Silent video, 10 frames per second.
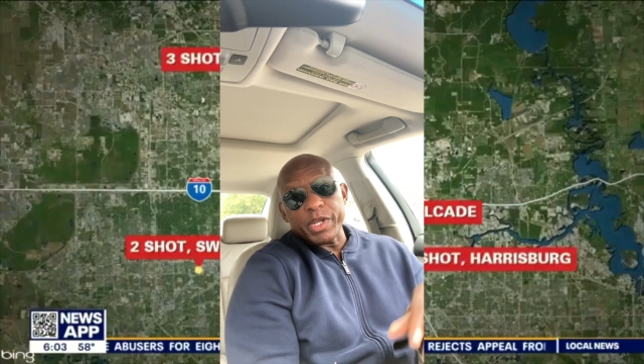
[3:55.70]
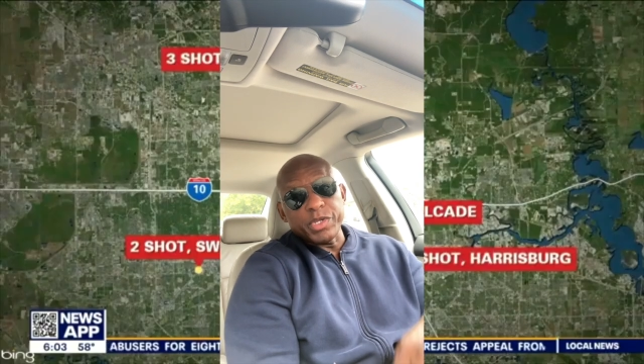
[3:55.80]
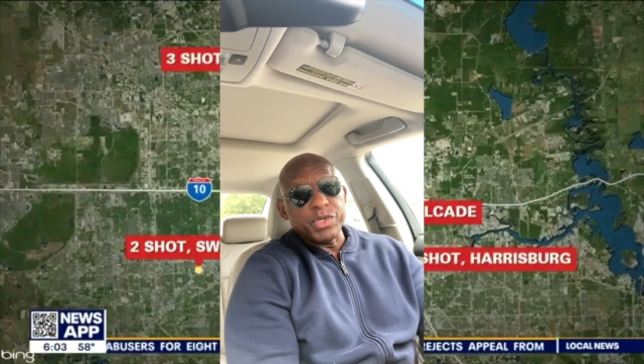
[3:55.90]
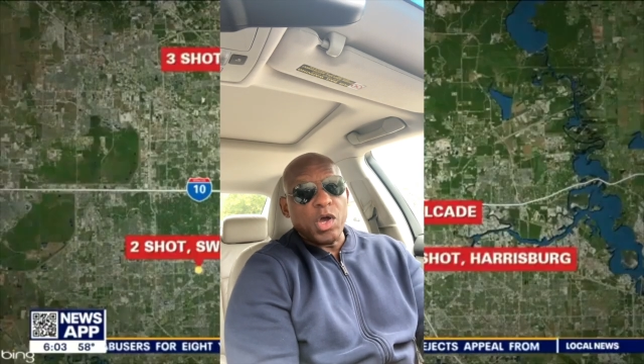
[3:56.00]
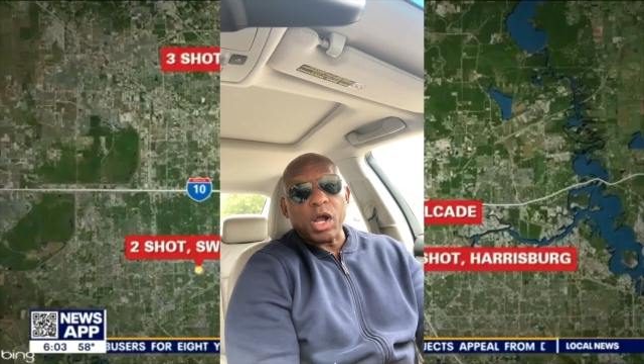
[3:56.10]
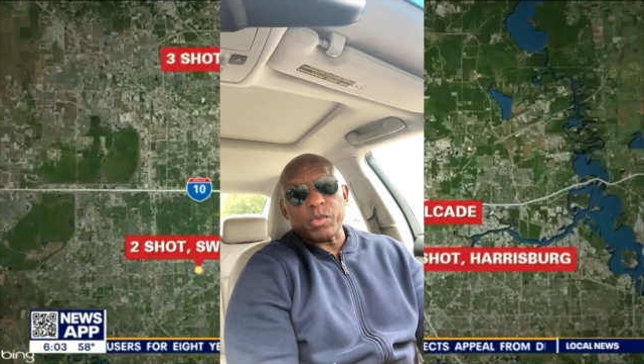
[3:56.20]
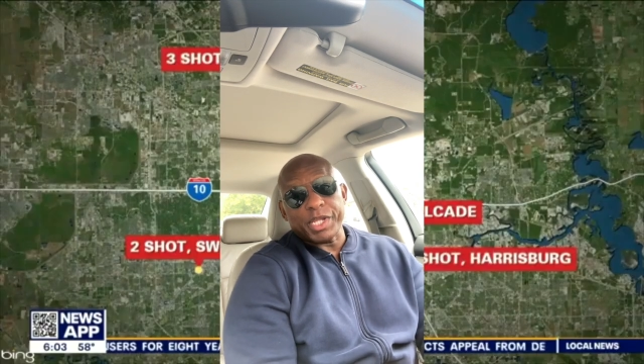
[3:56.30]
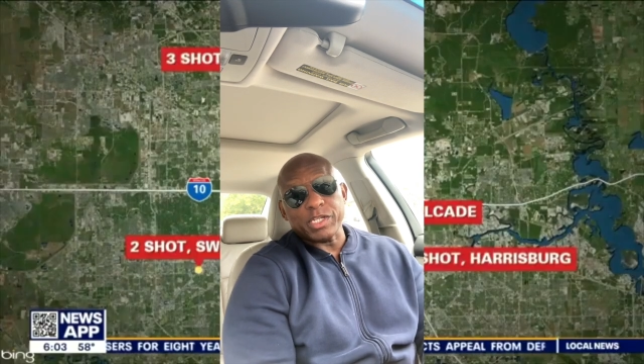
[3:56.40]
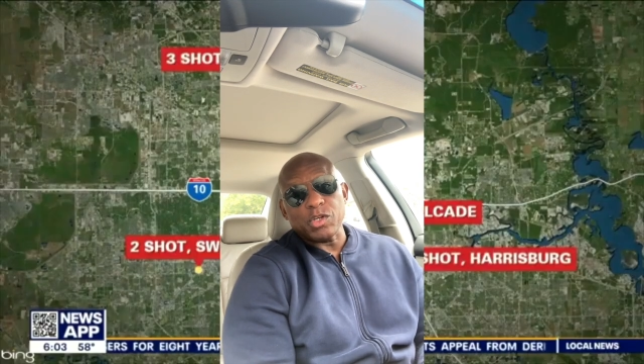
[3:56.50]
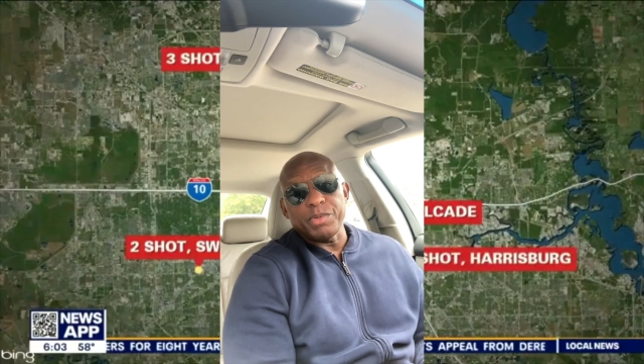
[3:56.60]
in New York where
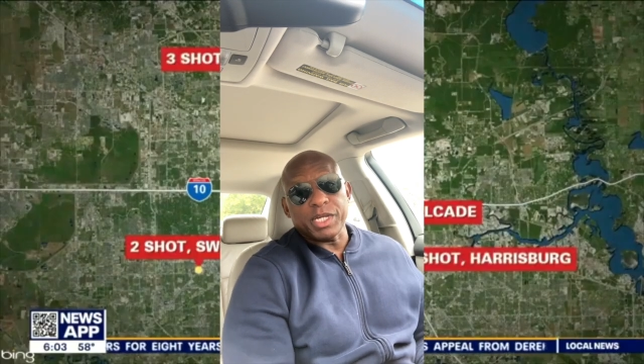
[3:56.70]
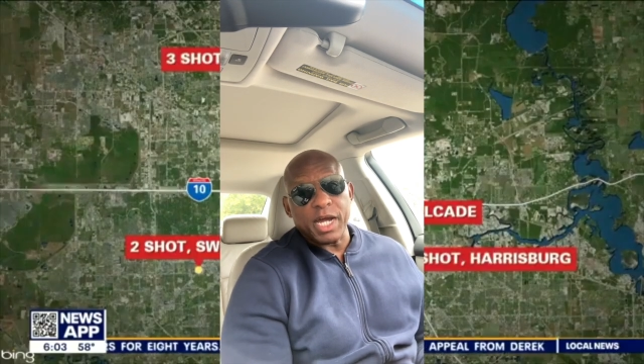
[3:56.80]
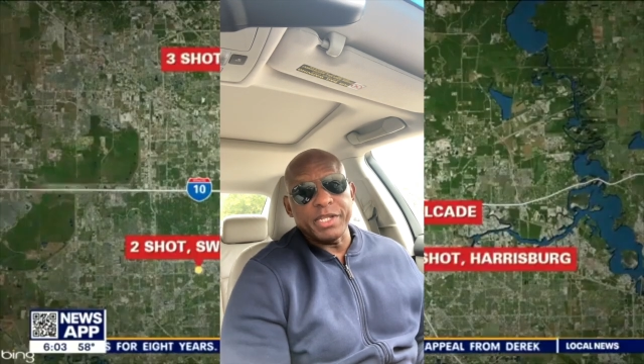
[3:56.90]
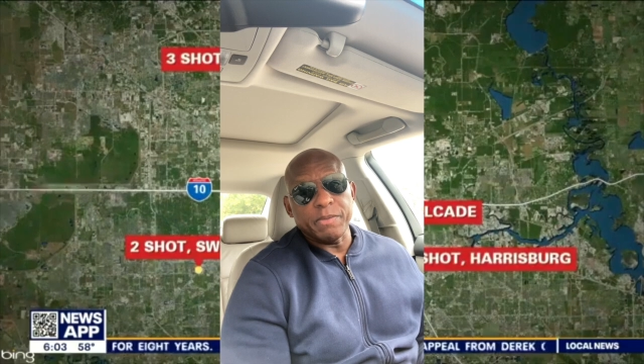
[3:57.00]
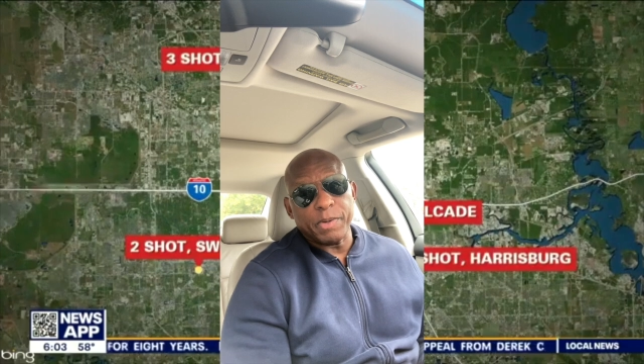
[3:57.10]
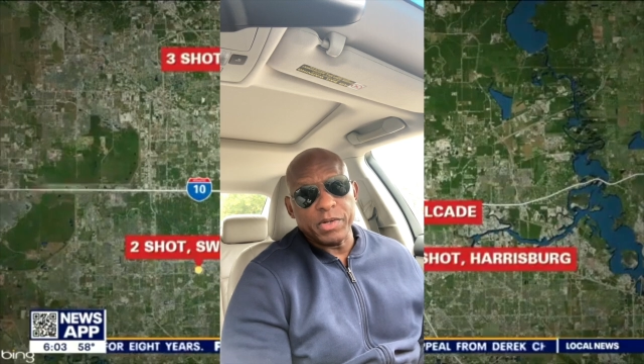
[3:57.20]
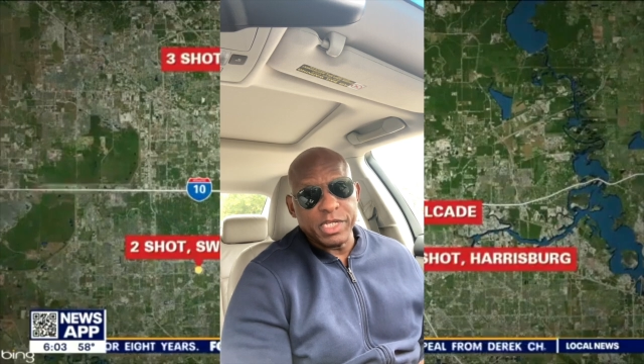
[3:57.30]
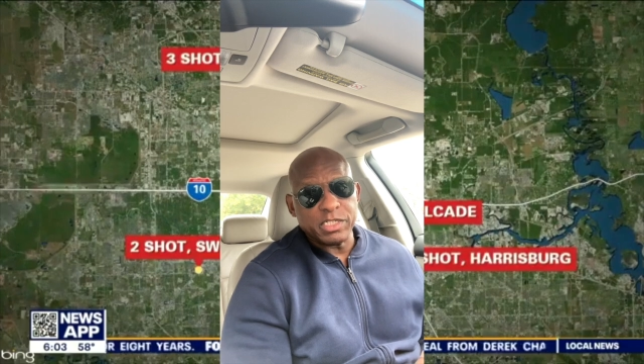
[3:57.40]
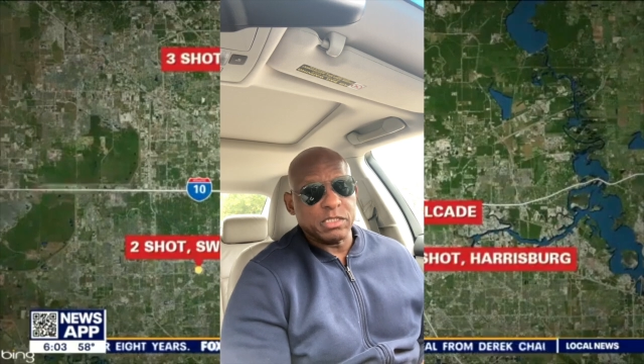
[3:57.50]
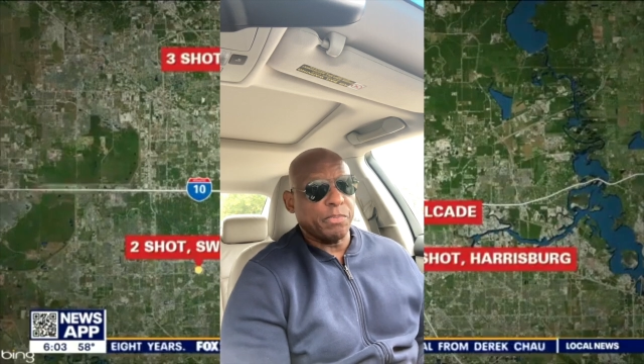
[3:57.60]
they're going to be cutting the
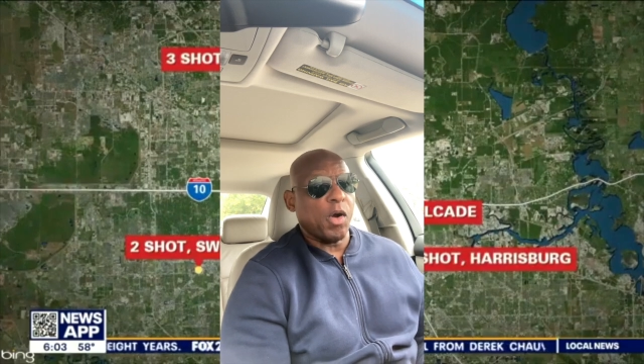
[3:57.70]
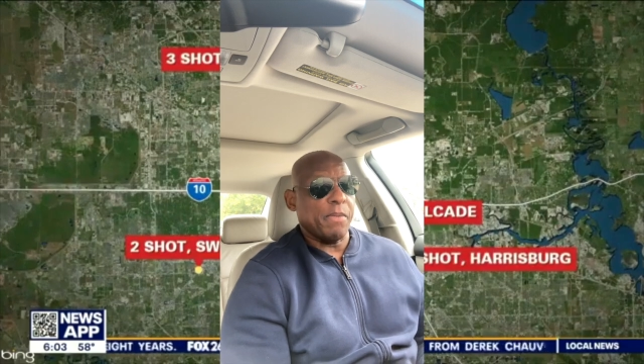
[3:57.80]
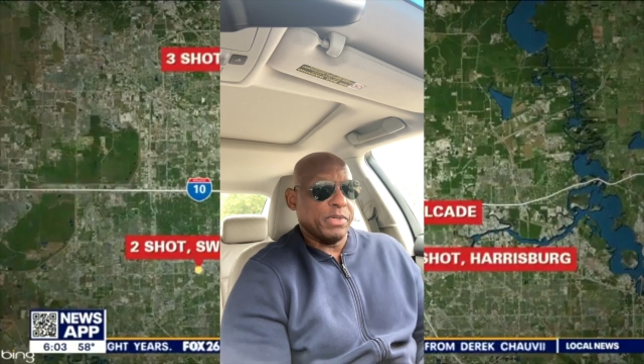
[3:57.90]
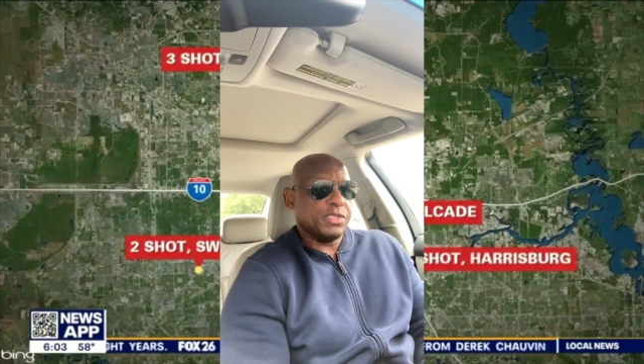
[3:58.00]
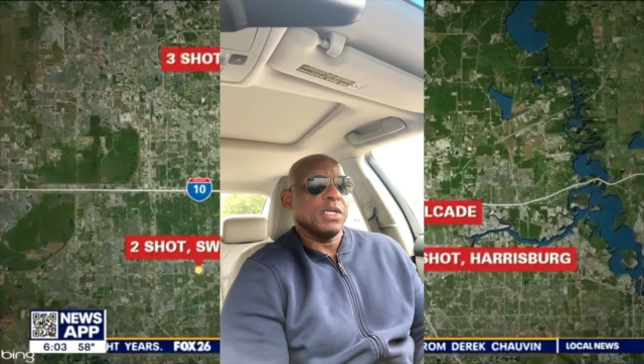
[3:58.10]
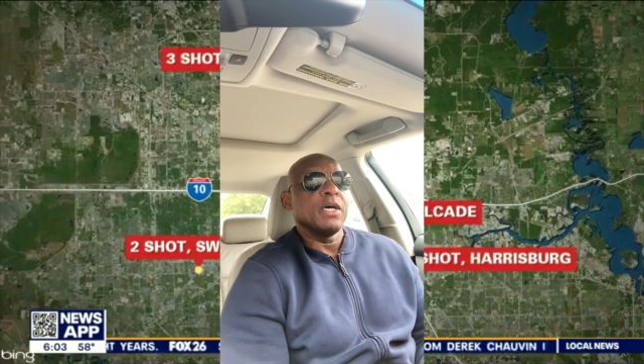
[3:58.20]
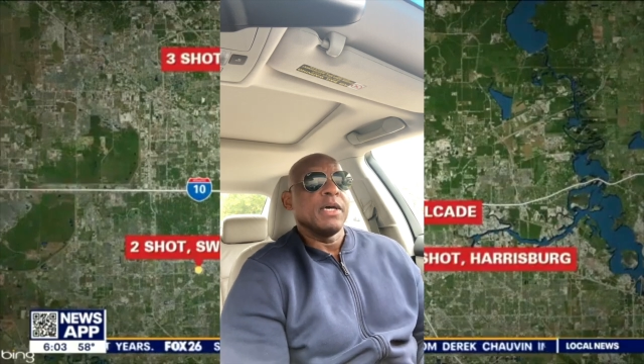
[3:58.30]
police departments